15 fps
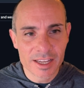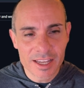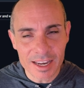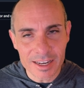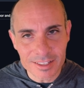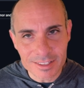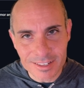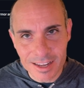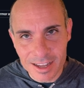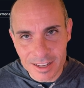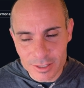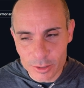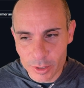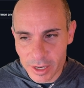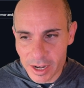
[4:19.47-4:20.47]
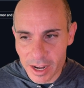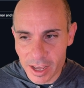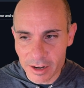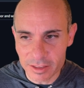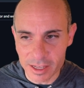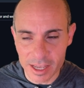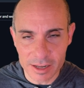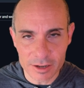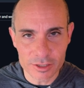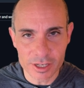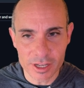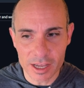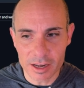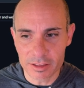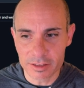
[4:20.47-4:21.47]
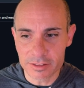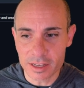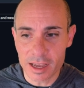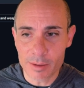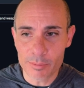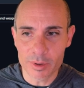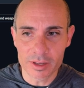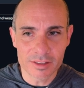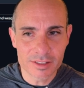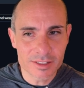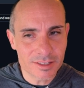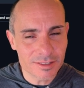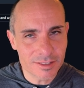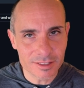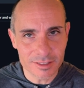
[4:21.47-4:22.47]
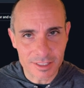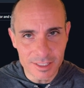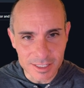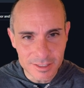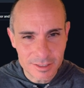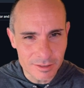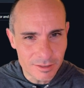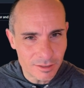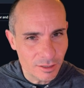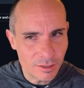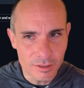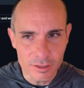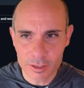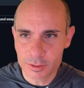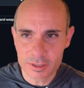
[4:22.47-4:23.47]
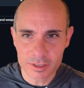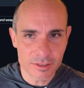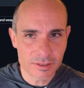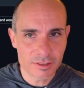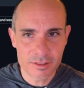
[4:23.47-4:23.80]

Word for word: and it's not doing it out of the energy out of the top, but this is at least the closest